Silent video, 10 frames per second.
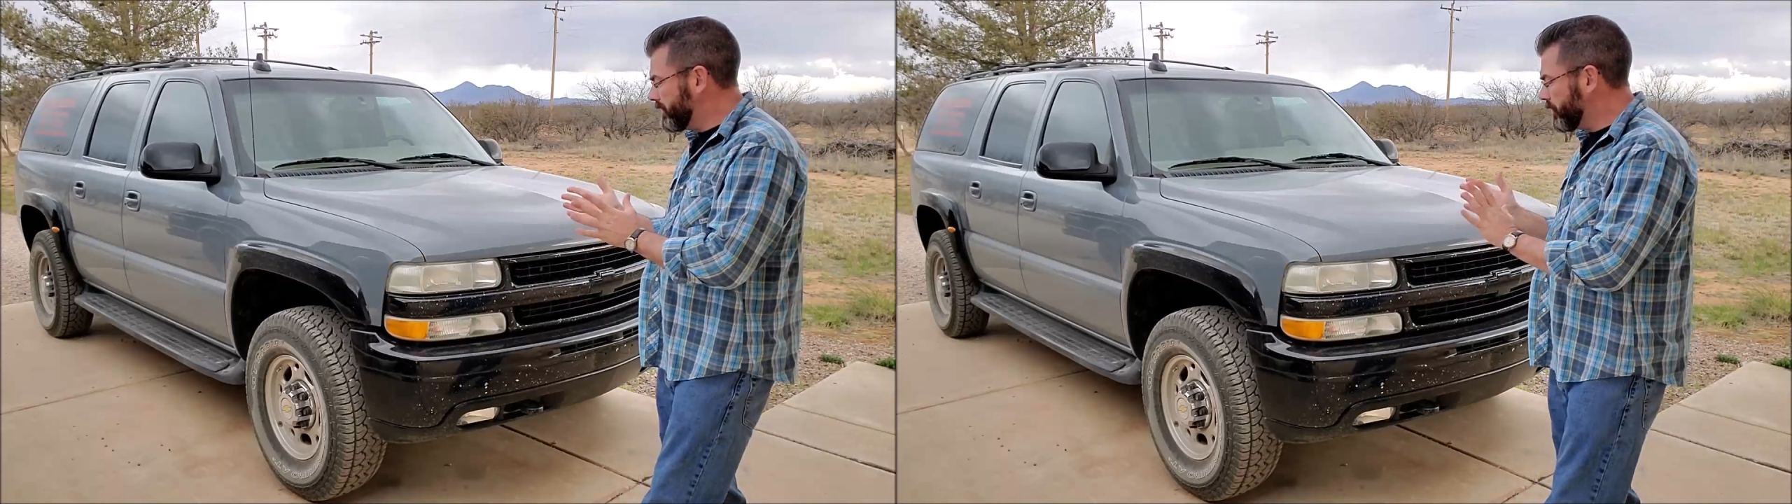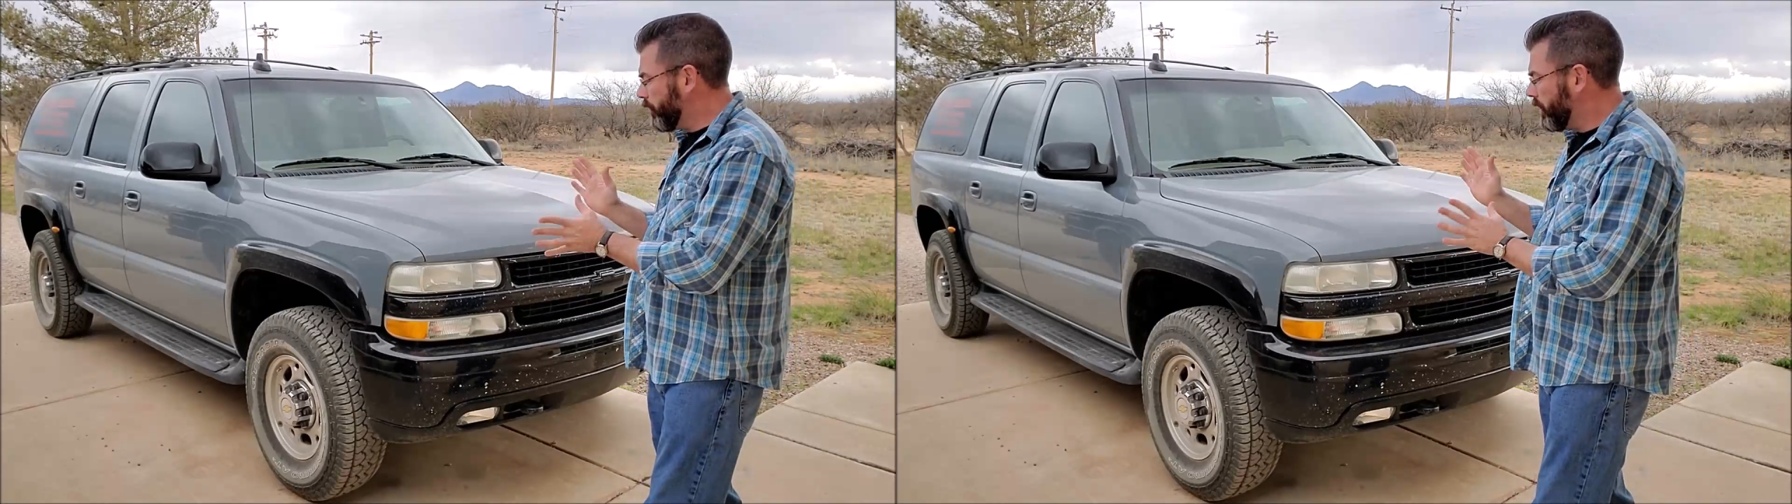to
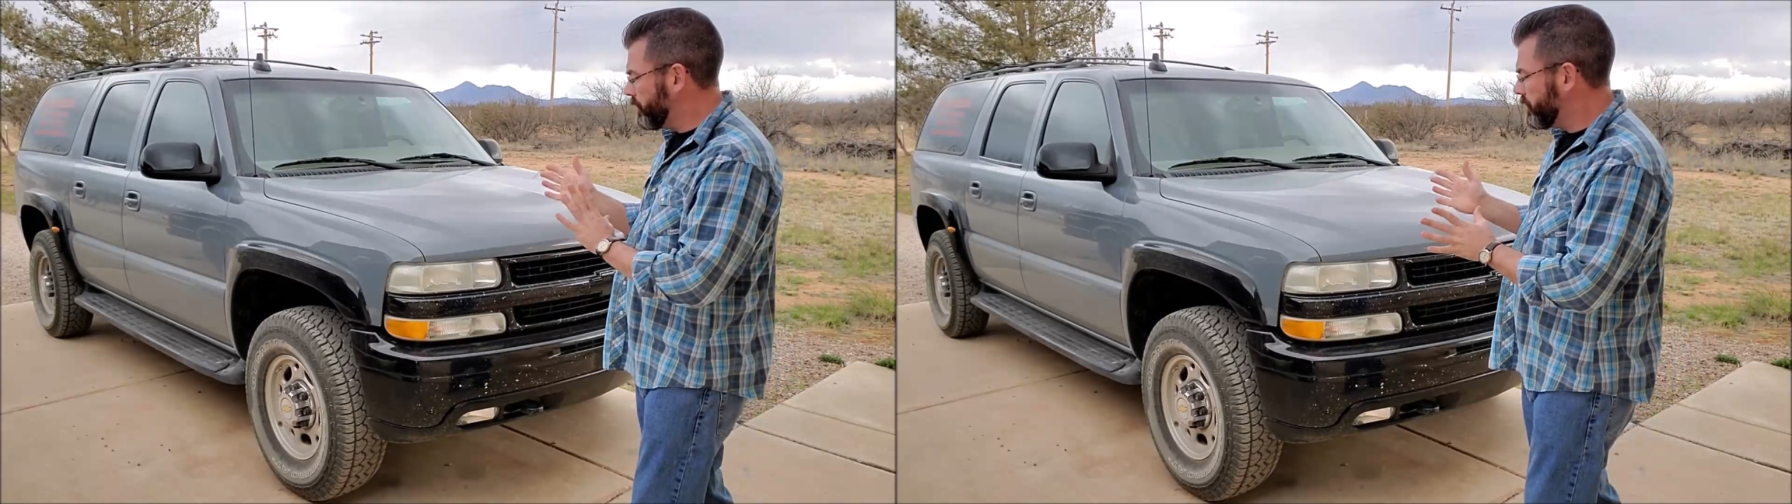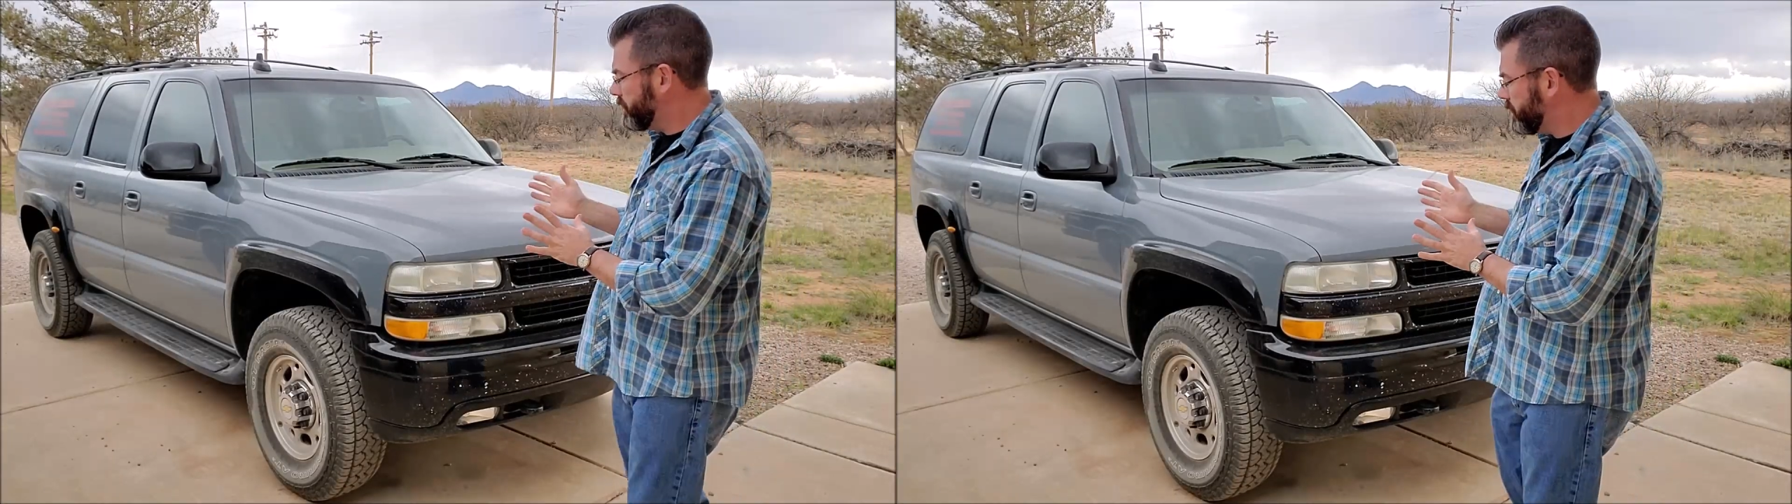the
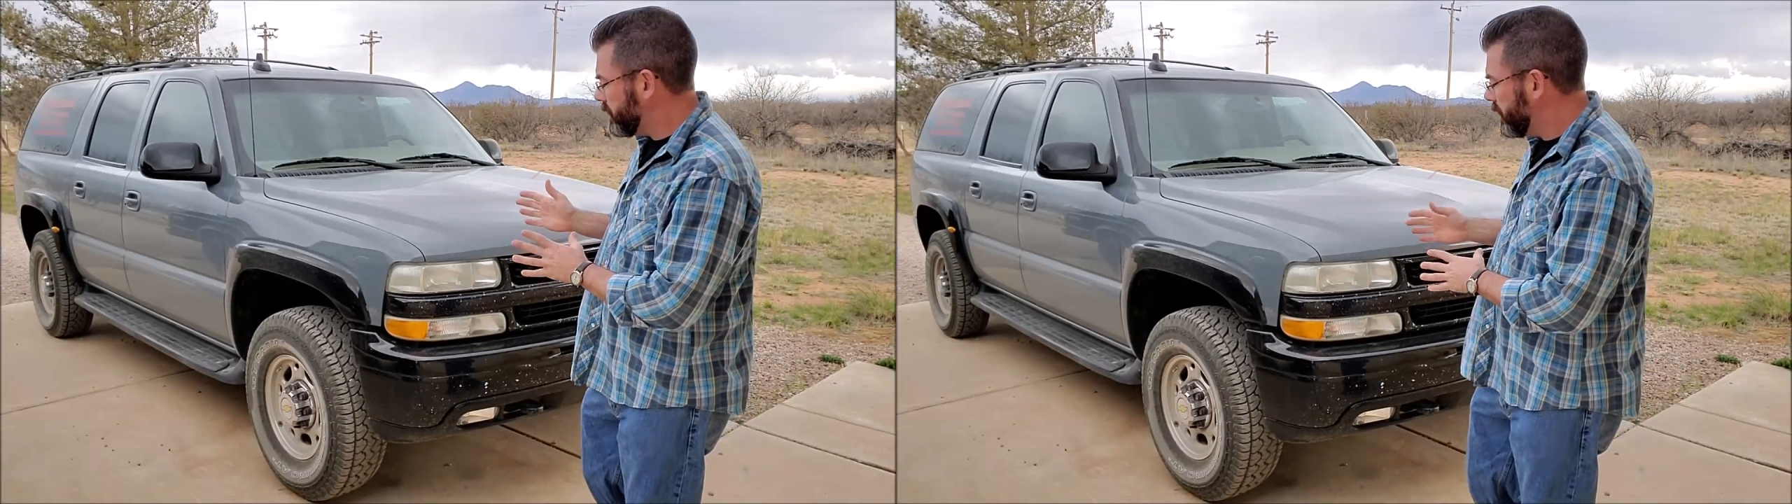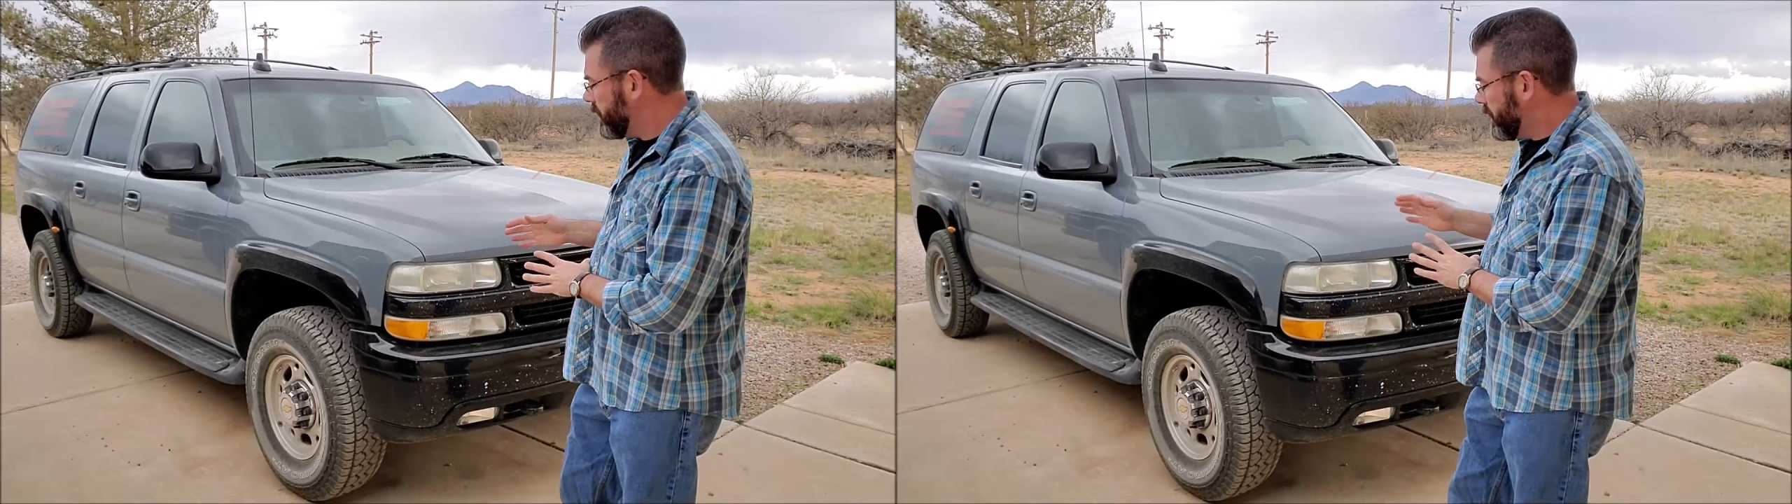QuadraSteer.